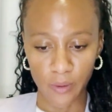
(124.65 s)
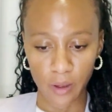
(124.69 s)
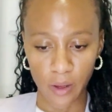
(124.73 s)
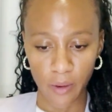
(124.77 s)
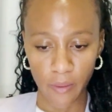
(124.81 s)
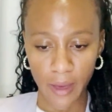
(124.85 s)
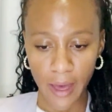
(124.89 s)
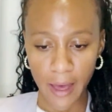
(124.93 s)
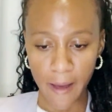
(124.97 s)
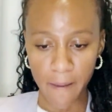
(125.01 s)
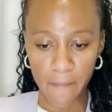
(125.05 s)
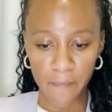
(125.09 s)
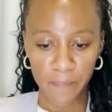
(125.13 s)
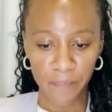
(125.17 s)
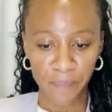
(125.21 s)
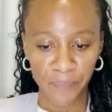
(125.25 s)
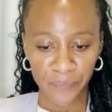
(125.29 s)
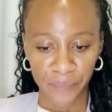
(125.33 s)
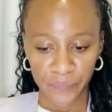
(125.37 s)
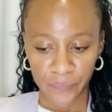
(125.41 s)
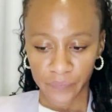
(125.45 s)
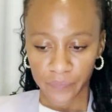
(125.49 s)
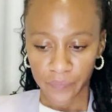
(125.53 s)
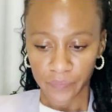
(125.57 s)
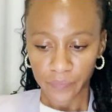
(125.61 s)
Okay.
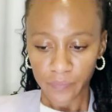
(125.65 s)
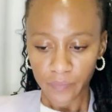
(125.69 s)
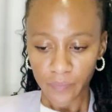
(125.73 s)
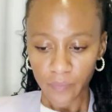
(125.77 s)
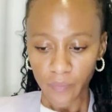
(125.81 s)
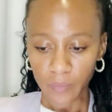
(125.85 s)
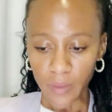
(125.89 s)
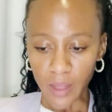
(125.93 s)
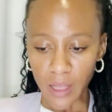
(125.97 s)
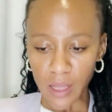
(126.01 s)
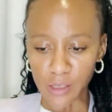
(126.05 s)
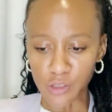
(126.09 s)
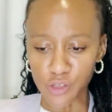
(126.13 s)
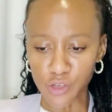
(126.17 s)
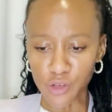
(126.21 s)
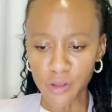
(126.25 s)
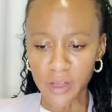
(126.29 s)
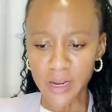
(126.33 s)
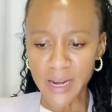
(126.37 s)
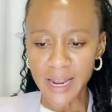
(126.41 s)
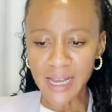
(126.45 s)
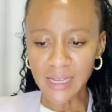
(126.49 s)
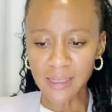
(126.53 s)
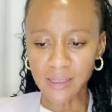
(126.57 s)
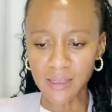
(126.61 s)
So the
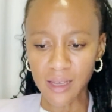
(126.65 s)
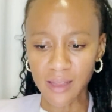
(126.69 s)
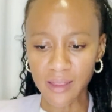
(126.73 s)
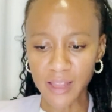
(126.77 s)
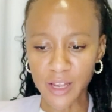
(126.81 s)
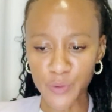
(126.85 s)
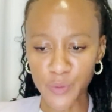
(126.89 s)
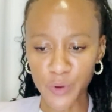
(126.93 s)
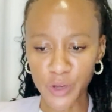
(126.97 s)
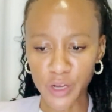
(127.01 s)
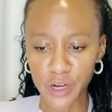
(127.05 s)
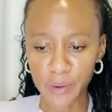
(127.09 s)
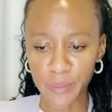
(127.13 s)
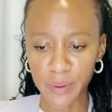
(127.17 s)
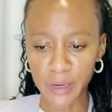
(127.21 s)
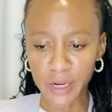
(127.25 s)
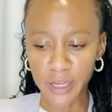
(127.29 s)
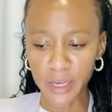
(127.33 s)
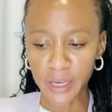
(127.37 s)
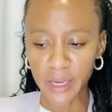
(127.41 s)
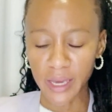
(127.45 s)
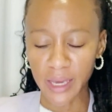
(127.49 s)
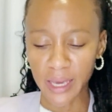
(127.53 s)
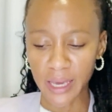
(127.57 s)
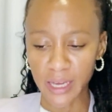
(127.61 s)
next thing that we're going to be
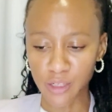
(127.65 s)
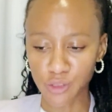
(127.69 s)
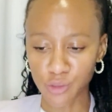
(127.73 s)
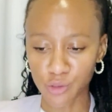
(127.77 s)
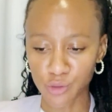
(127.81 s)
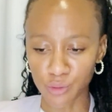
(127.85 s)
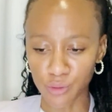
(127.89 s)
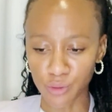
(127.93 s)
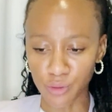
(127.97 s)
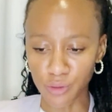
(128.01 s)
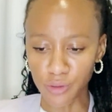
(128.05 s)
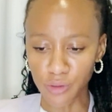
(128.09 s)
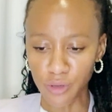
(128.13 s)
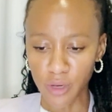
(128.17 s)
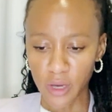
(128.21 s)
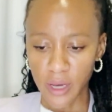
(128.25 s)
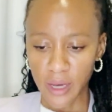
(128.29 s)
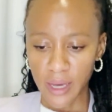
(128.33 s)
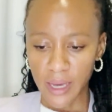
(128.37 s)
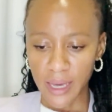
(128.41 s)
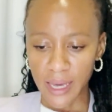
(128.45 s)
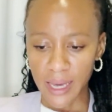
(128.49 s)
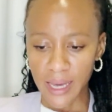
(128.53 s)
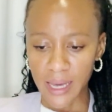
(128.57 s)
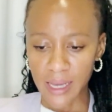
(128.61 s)
looking into
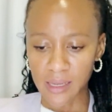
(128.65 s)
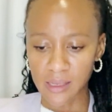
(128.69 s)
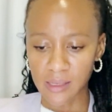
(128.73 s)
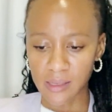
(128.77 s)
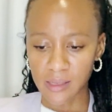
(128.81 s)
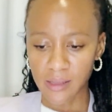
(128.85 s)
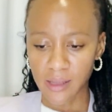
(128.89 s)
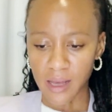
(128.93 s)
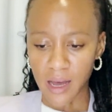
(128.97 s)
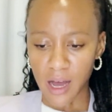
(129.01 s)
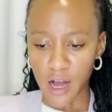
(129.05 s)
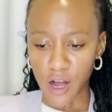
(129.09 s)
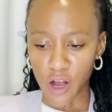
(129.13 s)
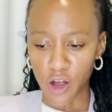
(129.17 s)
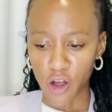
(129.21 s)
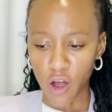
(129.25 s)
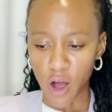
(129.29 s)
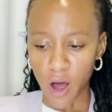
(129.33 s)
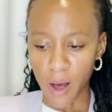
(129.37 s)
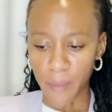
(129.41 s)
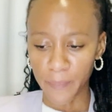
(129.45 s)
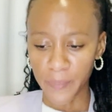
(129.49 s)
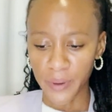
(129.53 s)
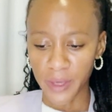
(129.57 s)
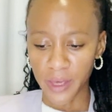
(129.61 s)
is the
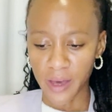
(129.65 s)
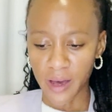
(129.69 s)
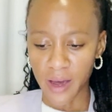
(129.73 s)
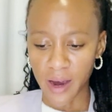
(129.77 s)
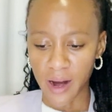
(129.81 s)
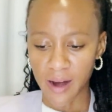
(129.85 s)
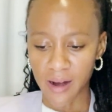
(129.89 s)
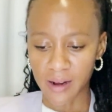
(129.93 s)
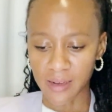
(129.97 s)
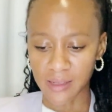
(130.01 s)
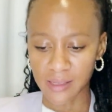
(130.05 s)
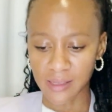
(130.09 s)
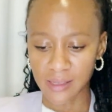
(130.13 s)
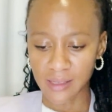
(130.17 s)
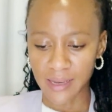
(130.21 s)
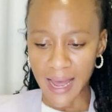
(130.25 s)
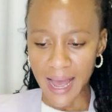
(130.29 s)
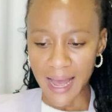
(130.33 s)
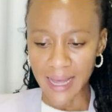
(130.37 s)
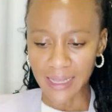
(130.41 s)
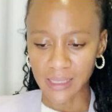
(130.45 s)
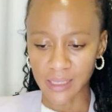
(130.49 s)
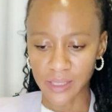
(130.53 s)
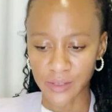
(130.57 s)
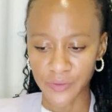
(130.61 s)
copier
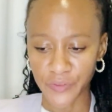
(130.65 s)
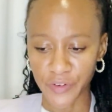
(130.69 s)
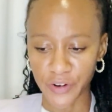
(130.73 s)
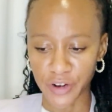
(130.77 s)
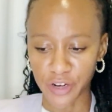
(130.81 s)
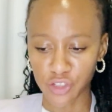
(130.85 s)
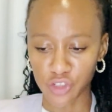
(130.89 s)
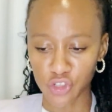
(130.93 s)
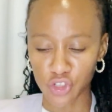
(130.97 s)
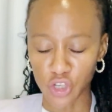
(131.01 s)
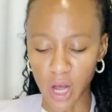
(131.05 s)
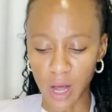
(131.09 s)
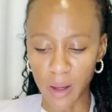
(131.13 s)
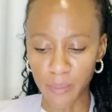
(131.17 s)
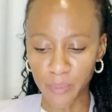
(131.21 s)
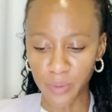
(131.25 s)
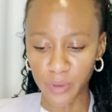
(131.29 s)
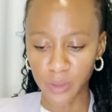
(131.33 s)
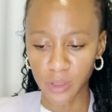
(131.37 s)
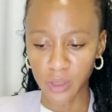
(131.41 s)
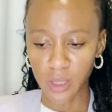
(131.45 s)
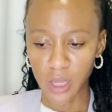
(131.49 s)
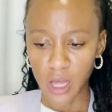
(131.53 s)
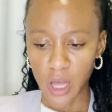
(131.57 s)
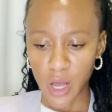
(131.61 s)
stats. For
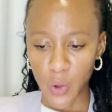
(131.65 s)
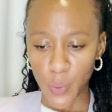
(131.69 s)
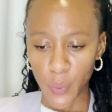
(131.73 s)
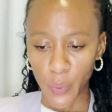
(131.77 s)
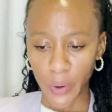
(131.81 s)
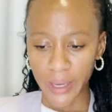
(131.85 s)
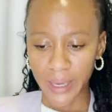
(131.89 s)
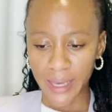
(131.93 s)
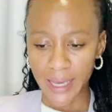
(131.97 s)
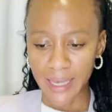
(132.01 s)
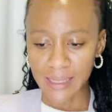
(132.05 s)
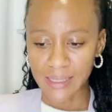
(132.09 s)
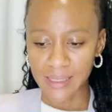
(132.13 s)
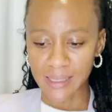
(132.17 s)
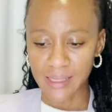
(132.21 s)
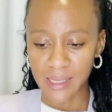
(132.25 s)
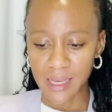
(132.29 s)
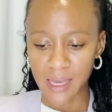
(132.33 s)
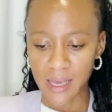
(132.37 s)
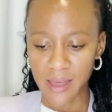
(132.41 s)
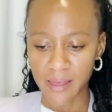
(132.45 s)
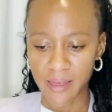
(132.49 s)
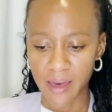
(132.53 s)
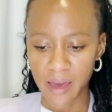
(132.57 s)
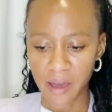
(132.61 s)
example, we can
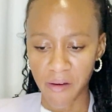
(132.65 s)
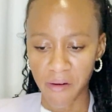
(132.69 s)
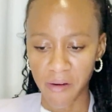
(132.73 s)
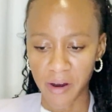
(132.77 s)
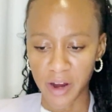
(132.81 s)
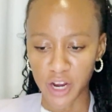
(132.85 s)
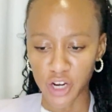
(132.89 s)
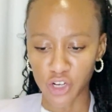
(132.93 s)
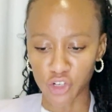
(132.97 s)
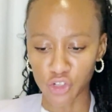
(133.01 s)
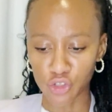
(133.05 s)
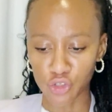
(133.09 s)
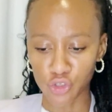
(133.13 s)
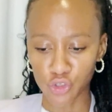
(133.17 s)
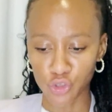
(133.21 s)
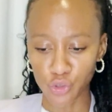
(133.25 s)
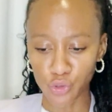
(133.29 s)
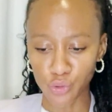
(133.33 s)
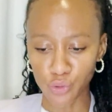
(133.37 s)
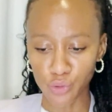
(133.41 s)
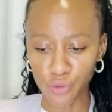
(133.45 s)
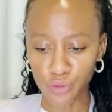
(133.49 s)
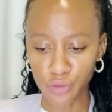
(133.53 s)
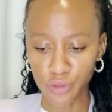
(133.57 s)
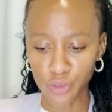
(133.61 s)
see there in
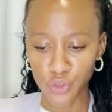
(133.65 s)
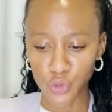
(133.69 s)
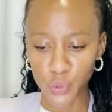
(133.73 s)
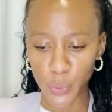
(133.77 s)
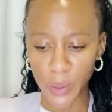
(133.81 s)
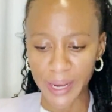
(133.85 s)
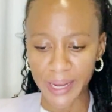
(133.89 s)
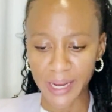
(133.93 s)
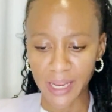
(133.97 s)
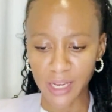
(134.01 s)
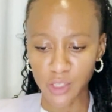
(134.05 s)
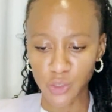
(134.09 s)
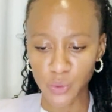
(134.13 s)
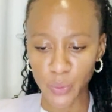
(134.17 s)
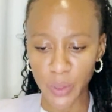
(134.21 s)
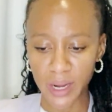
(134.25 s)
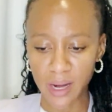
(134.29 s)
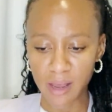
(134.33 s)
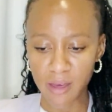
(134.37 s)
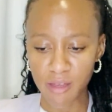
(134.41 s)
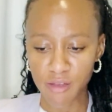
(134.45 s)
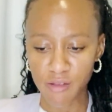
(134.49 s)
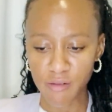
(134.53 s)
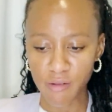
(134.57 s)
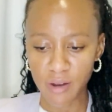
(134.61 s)
June
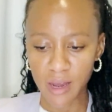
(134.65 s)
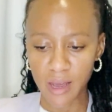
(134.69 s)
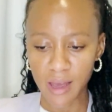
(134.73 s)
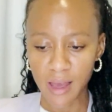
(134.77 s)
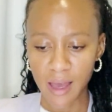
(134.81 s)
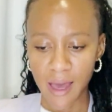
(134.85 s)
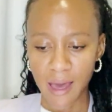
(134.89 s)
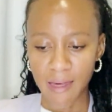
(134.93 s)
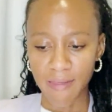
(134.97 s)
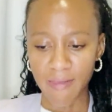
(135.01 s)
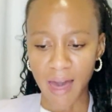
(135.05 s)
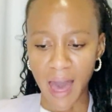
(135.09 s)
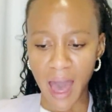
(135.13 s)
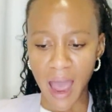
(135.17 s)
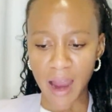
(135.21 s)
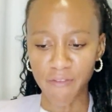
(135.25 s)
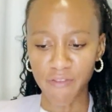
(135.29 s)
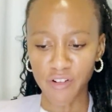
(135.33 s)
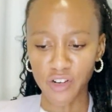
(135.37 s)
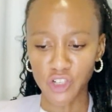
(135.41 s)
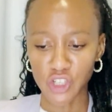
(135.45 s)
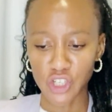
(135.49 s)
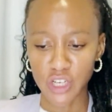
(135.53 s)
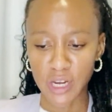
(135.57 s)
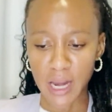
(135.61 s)
2023, the
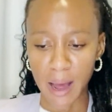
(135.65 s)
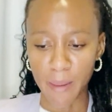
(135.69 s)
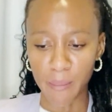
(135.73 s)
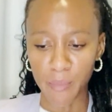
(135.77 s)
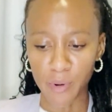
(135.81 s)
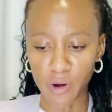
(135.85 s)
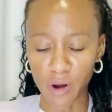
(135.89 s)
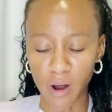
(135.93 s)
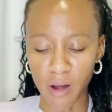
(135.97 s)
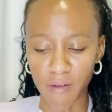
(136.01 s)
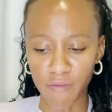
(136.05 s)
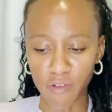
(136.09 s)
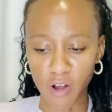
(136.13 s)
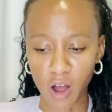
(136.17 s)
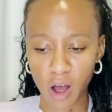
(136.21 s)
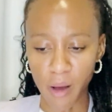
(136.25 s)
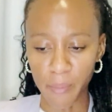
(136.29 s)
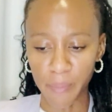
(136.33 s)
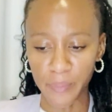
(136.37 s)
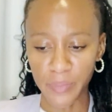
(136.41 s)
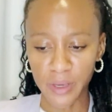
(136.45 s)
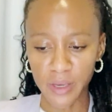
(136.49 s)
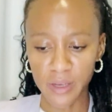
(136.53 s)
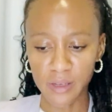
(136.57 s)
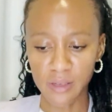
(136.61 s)
average number of
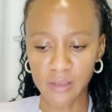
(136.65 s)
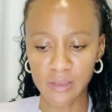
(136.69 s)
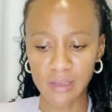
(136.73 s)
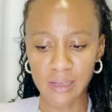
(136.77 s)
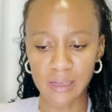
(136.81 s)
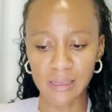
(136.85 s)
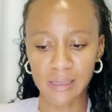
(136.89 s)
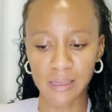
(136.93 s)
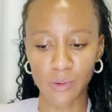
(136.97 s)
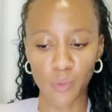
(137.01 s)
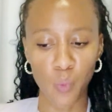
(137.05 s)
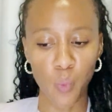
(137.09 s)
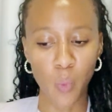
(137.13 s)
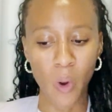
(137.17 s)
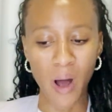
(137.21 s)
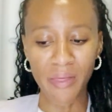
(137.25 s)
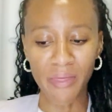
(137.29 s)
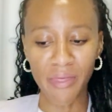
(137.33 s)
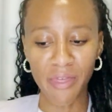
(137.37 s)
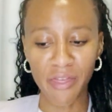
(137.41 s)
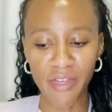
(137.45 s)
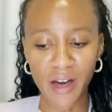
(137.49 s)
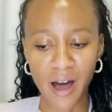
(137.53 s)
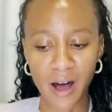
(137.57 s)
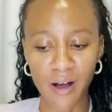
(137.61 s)
copiers is
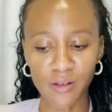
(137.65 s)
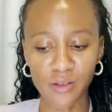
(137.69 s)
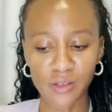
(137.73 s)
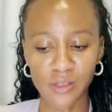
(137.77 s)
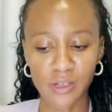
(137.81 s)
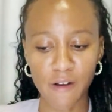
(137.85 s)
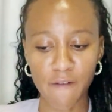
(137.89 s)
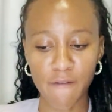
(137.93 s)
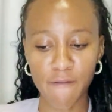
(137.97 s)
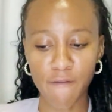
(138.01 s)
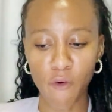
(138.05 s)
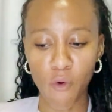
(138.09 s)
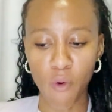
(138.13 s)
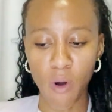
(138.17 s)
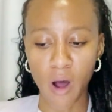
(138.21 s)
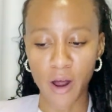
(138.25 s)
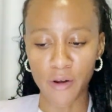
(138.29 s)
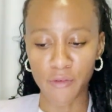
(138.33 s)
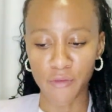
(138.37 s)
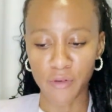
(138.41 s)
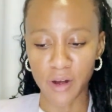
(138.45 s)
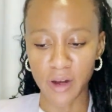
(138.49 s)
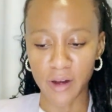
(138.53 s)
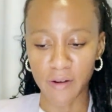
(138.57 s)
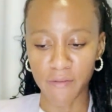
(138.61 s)

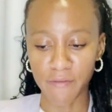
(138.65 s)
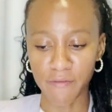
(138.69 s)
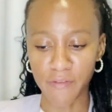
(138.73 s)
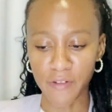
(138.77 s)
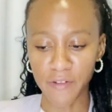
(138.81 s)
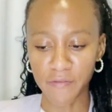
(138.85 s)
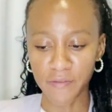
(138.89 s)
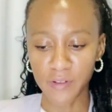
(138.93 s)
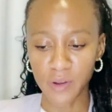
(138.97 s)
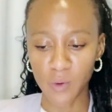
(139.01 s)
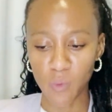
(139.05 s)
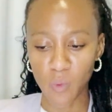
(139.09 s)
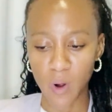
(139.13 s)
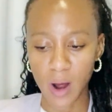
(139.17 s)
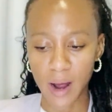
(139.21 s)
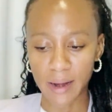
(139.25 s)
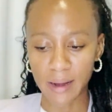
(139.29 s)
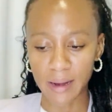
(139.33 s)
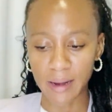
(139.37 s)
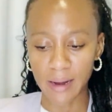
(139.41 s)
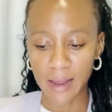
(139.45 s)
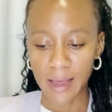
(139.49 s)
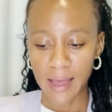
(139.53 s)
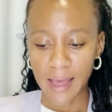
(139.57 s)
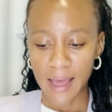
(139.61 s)

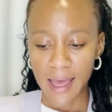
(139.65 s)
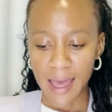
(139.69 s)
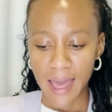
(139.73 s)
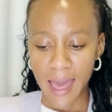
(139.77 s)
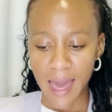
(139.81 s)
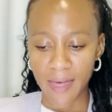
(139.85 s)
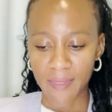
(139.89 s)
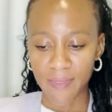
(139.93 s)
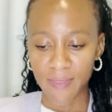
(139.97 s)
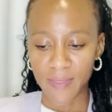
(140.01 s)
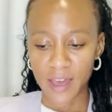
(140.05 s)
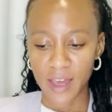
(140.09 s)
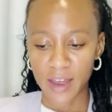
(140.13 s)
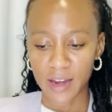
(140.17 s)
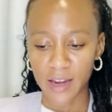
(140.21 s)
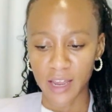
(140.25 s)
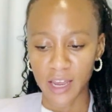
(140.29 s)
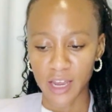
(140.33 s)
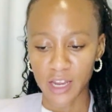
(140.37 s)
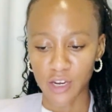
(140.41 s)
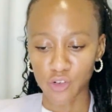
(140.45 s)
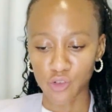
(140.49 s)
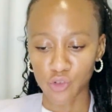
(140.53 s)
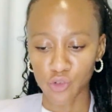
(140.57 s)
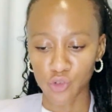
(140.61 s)
1,451. And then
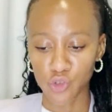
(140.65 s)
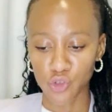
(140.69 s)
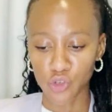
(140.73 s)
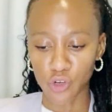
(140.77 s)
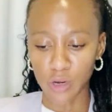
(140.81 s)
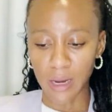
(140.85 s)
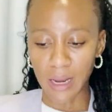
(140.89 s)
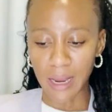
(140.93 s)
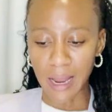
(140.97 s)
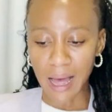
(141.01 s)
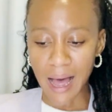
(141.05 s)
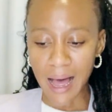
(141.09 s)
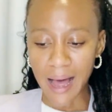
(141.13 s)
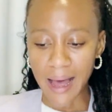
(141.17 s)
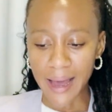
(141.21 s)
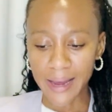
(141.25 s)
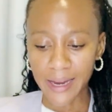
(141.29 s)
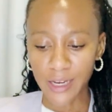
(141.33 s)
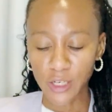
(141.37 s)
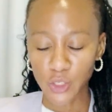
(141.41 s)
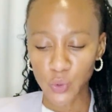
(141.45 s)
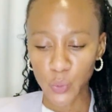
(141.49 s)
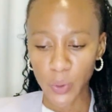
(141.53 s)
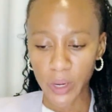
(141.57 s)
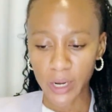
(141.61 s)
in
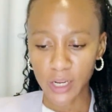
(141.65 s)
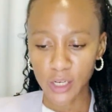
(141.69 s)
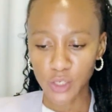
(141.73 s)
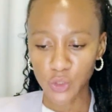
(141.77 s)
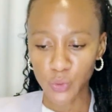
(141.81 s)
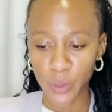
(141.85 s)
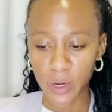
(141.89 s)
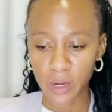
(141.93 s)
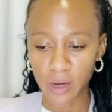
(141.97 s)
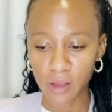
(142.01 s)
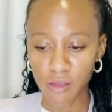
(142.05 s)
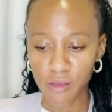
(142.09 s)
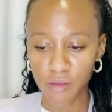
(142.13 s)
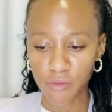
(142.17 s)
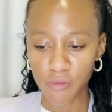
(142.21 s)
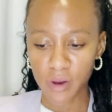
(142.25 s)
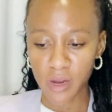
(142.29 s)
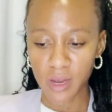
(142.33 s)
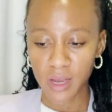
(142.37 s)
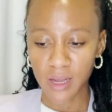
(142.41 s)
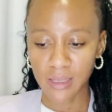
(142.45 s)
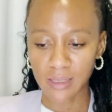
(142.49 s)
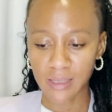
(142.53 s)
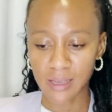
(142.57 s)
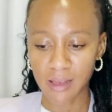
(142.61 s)
July
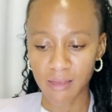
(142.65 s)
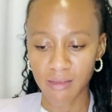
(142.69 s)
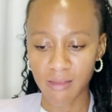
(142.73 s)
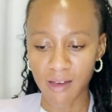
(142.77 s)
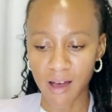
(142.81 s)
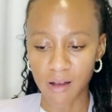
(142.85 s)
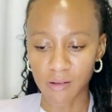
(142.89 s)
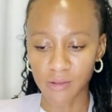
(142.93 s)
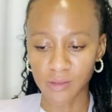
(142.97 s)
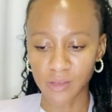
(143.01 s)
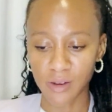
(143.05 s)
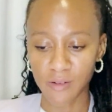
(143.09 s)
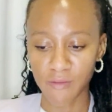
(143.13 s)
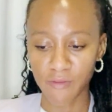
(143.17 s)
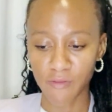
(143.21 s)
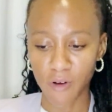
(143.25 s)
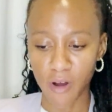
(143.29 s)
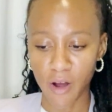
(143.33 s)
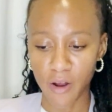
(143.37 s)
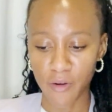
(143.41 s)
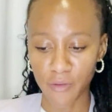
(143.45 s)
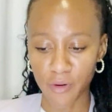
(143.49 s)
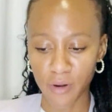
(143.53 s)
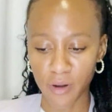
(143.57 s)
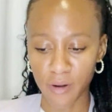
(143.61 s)
2023, it's
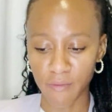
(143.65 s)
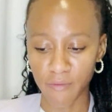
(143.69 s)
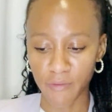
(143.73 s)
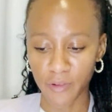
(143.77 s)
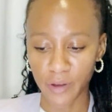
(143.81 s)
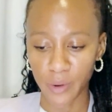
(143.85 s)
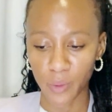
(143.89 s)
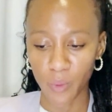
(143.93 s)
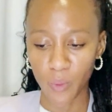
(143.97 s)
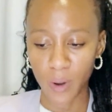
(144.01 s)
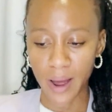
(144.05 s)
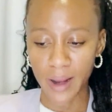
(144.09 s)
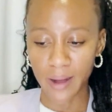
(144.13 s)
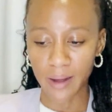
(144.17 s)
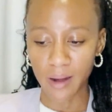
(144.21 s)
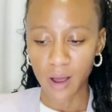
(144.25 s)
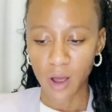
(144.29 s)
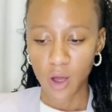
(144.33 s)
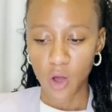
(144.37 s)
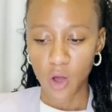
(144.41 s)
1,441.